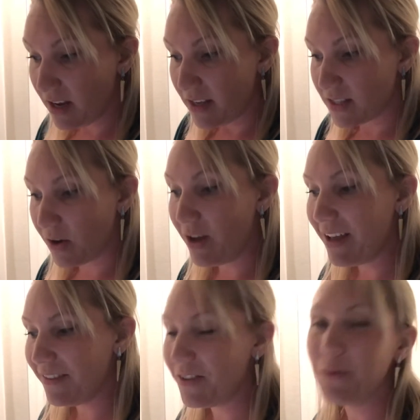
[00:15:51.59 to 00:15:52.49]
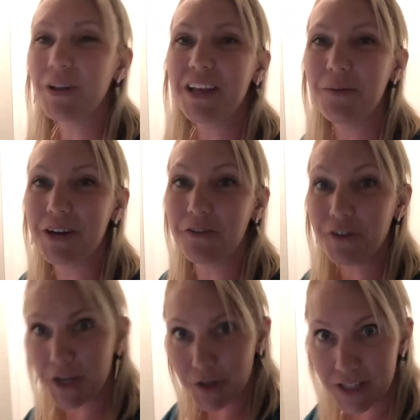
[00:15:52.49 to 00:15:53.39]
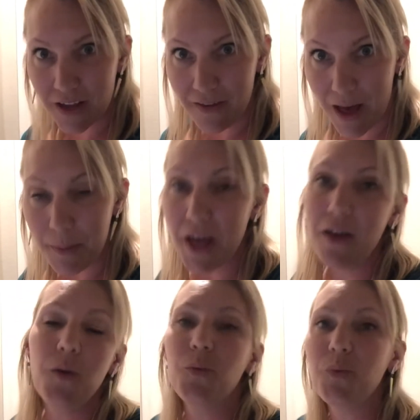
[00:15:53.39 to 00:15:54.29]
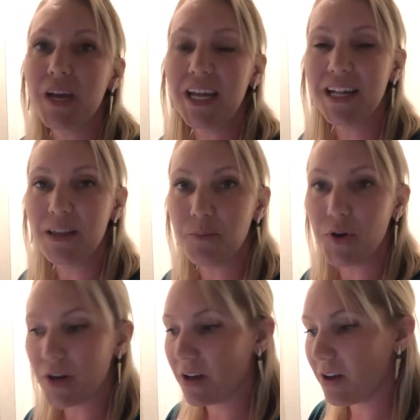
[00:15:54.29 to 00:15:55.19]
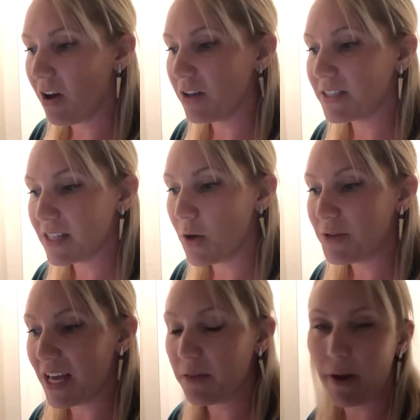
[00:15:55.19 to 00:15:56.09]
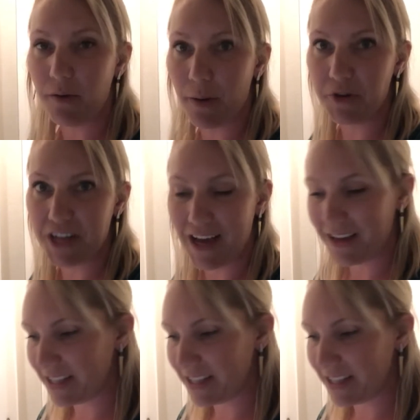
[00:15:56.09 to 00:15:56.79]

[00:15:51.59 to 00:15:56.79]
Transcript: So if you really want to freak yourself up, read the book called Slow Death by Rubber Duck.